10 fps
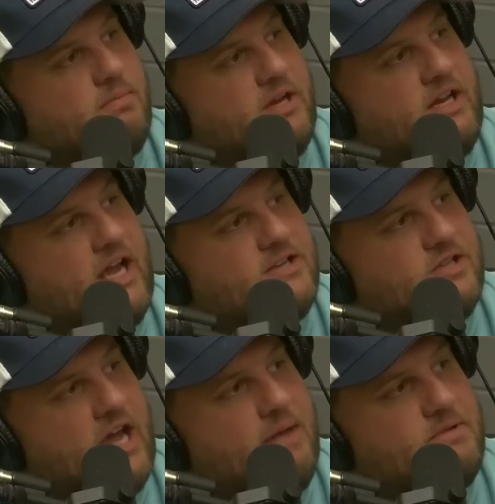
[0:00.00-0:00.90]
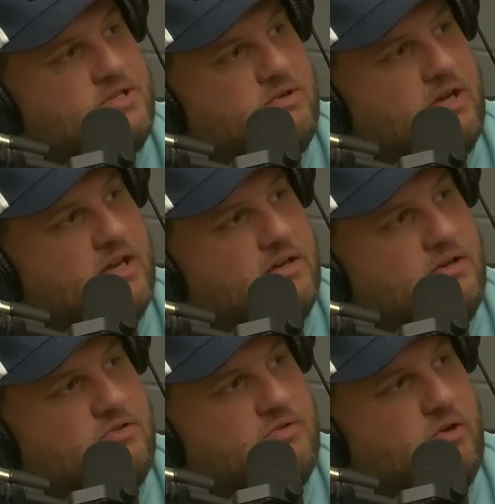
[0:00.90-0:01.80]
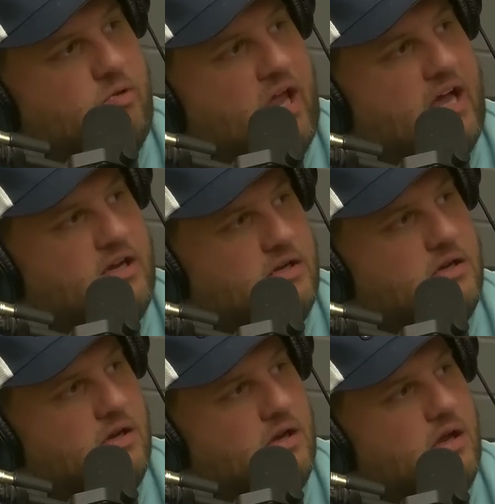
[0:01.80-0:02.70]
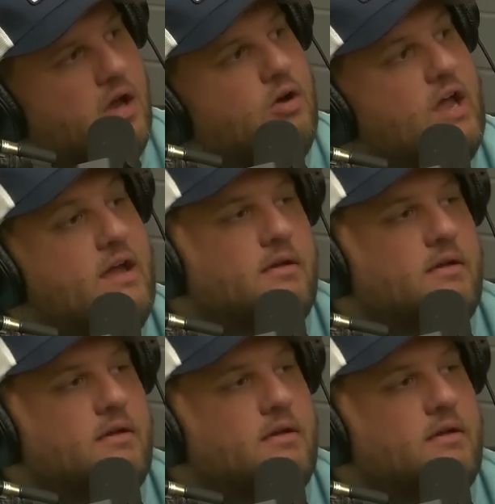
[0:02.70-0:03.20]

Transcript: bleeding actually happens, you get you you. I go back to normal. Okay. Not